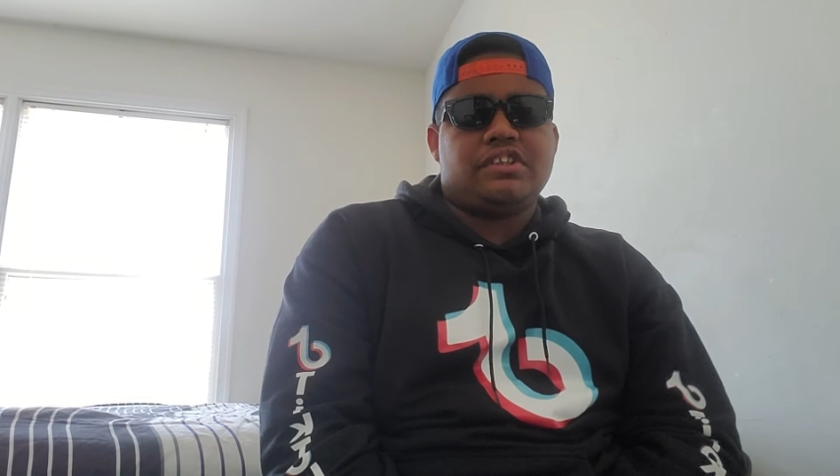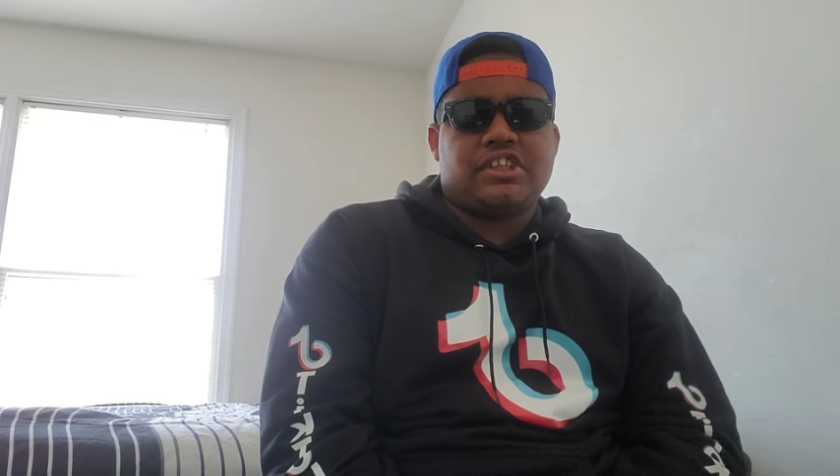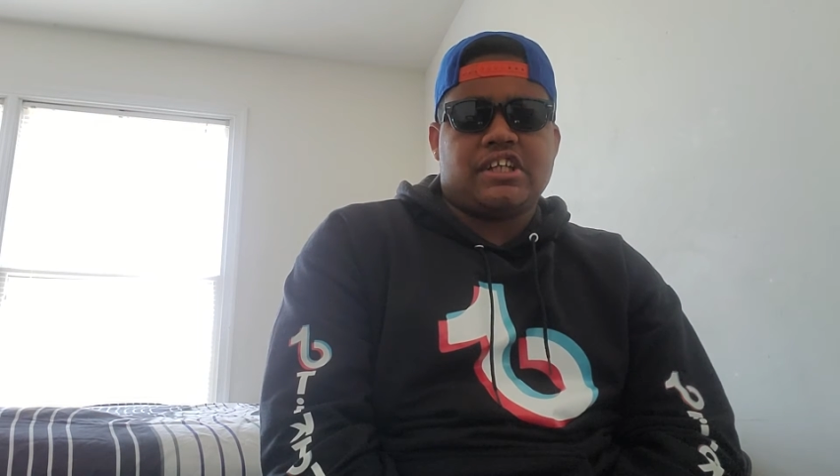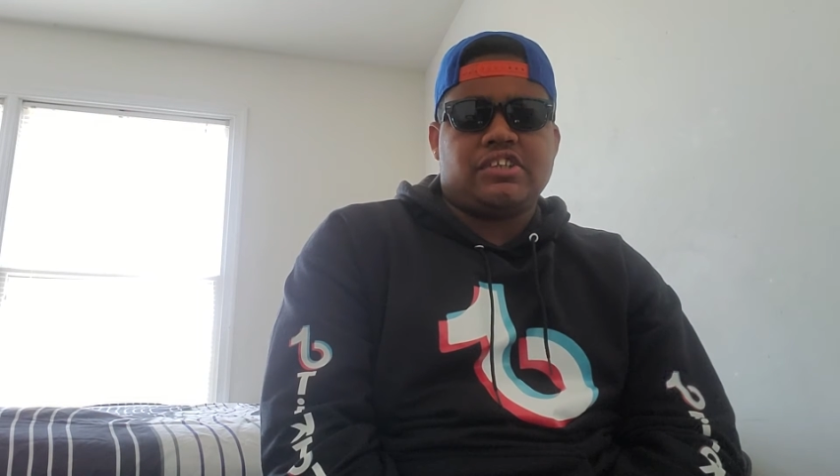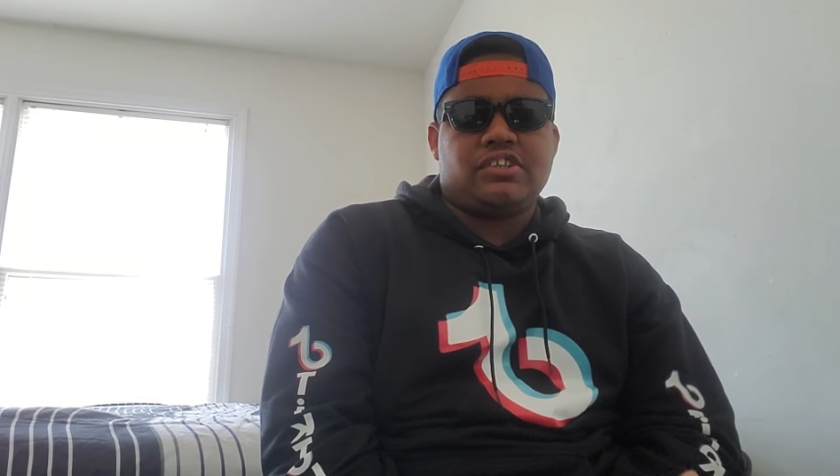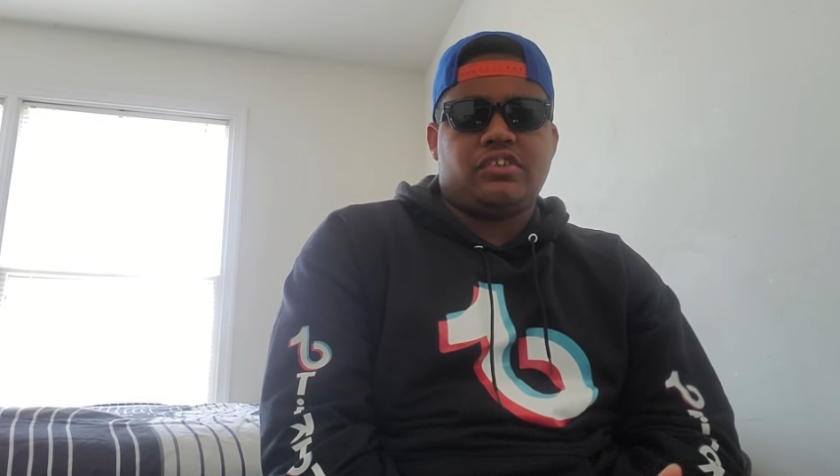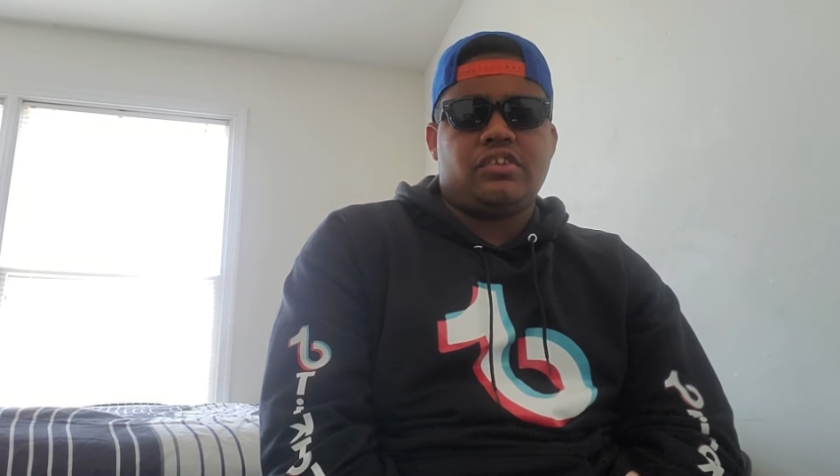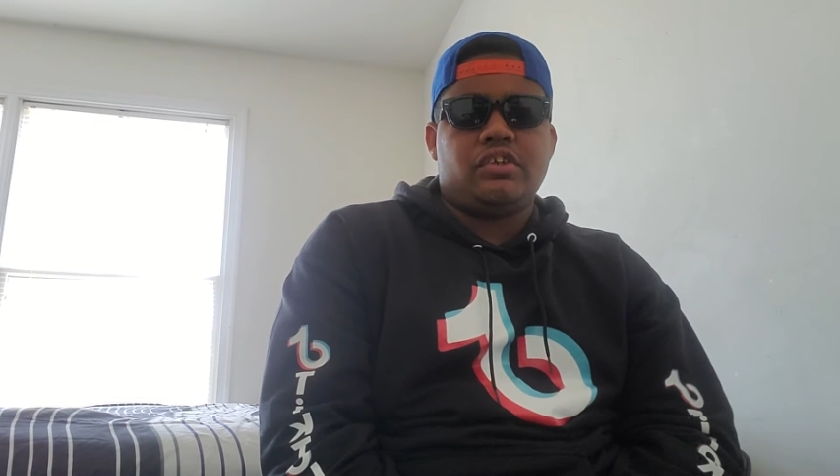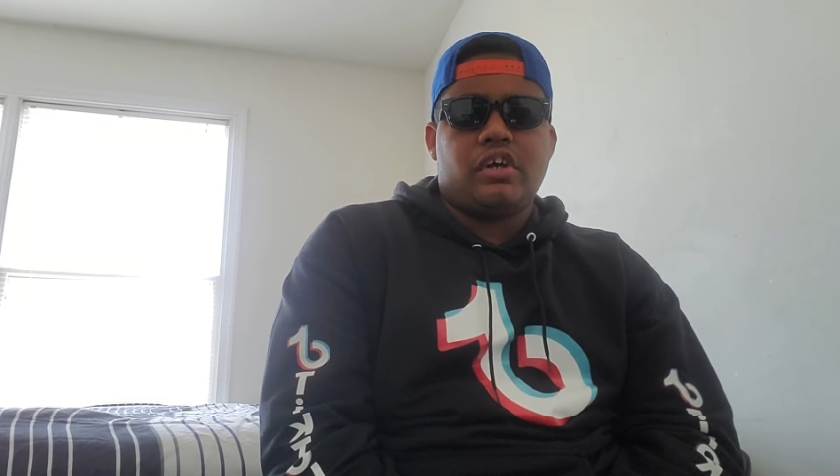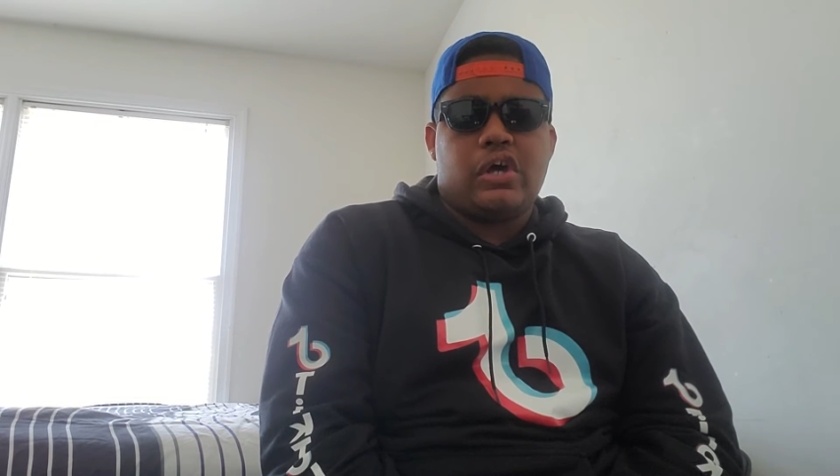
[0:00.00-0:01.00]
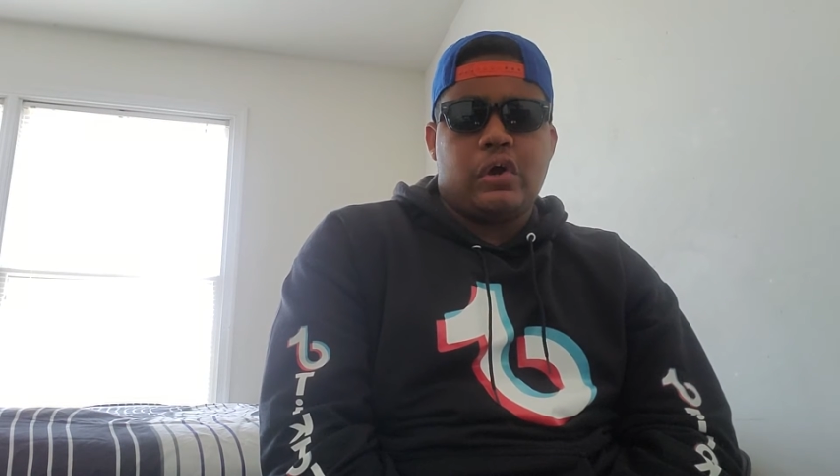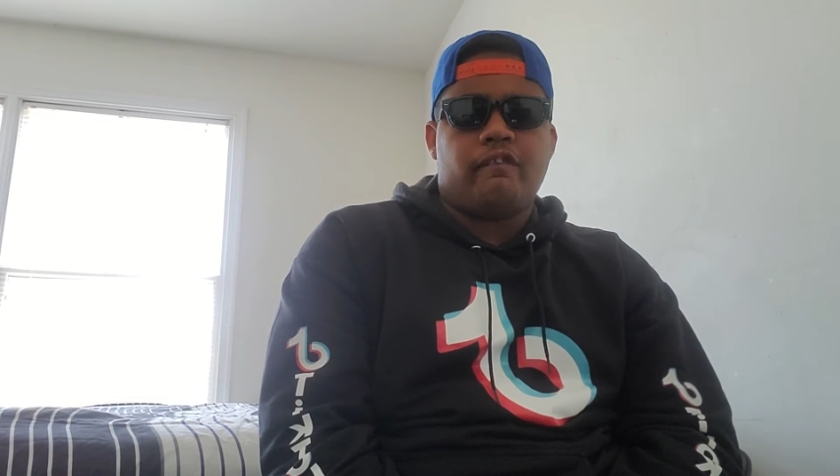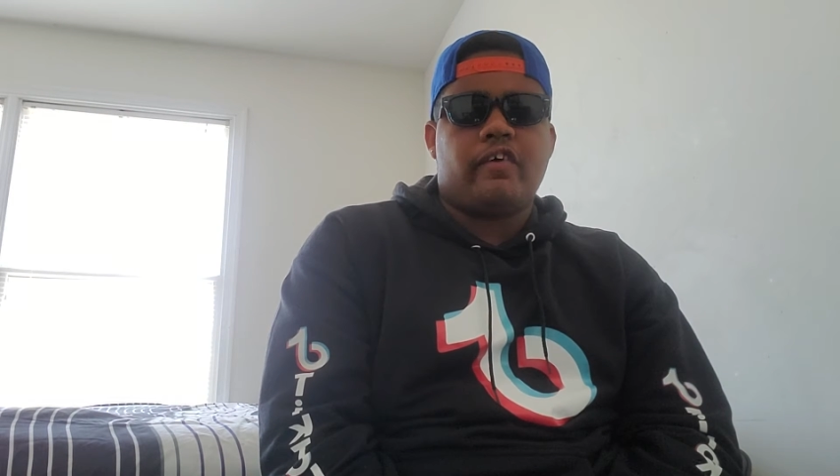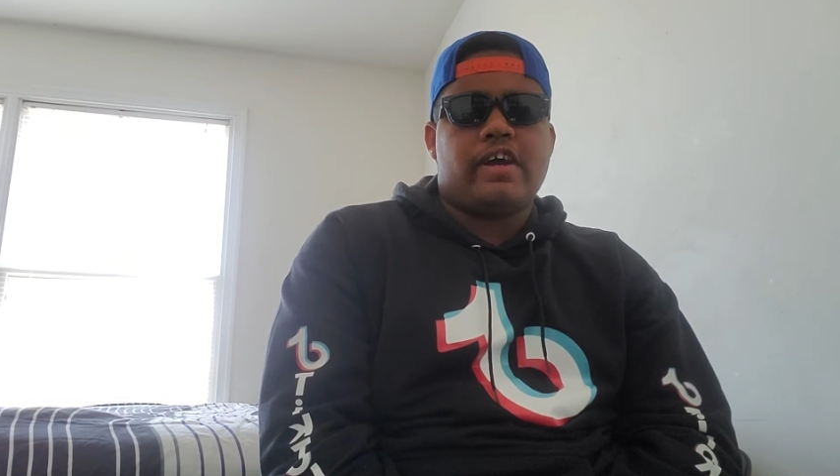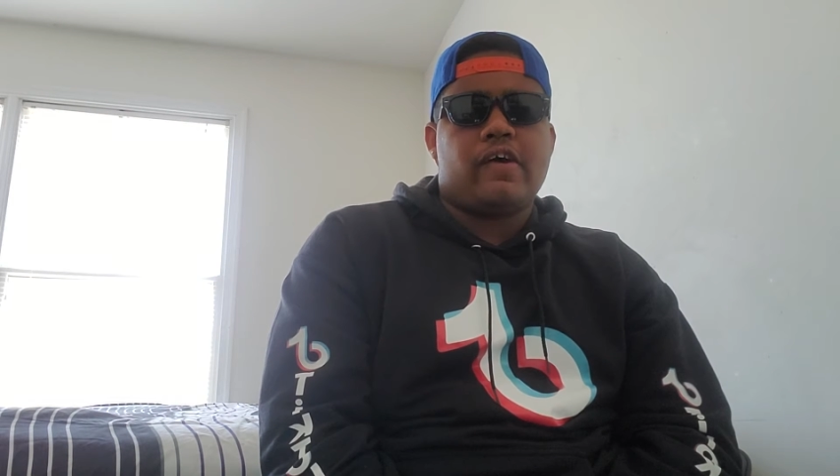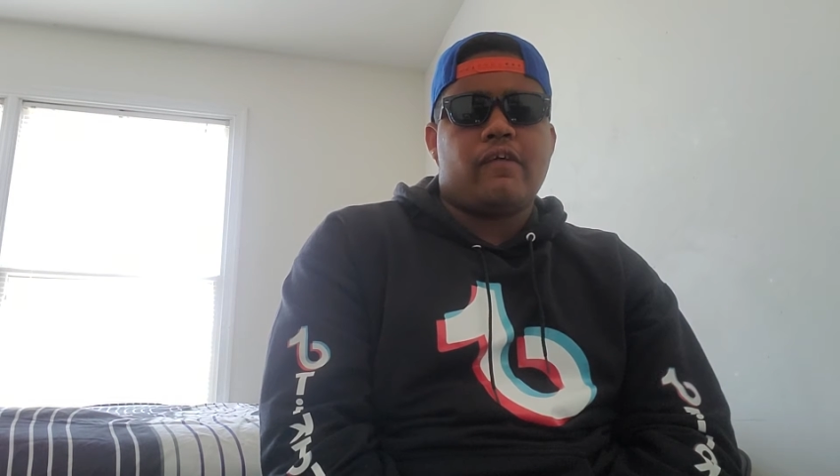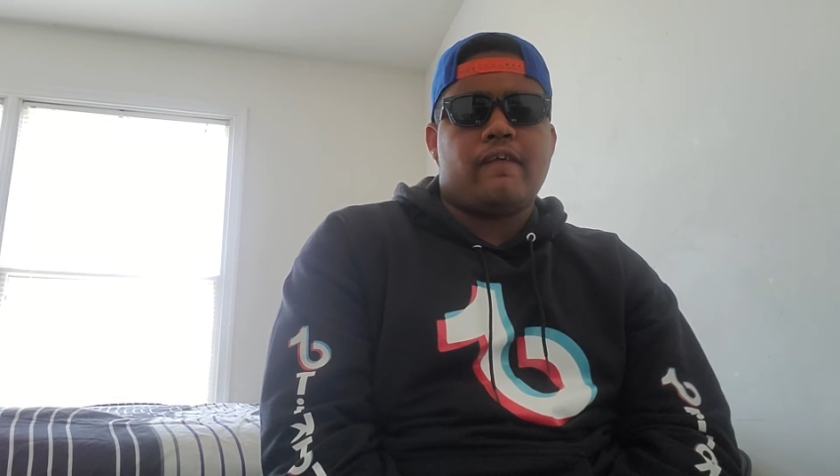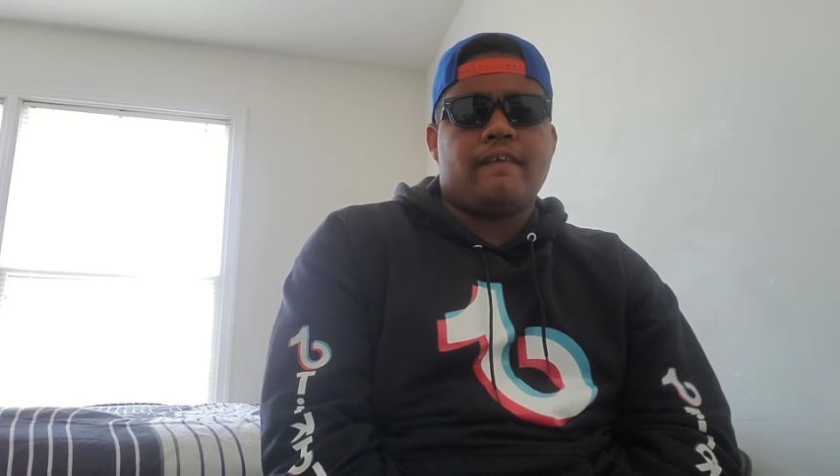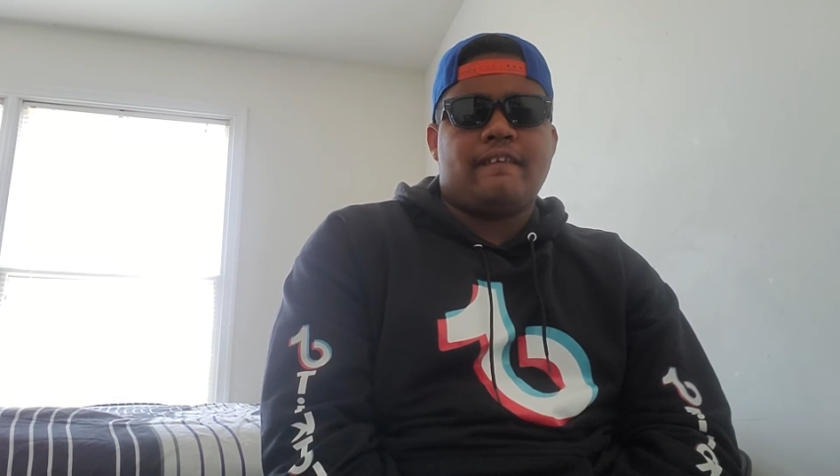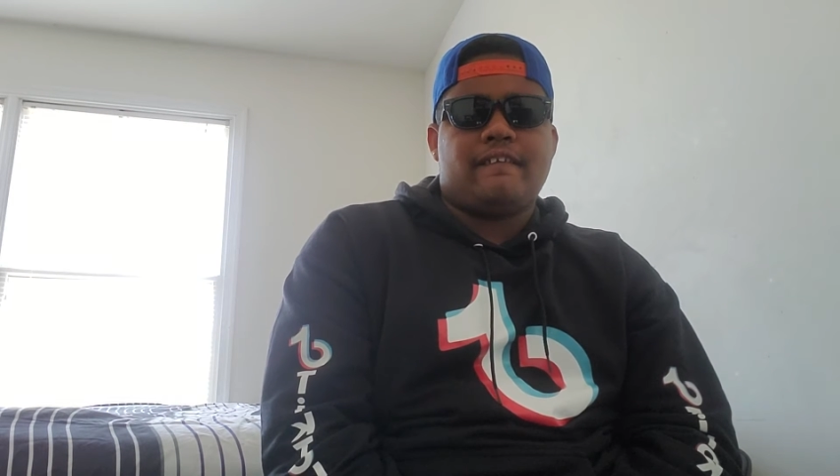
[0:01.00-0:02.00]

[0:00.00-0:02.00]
Chester, Hopewell,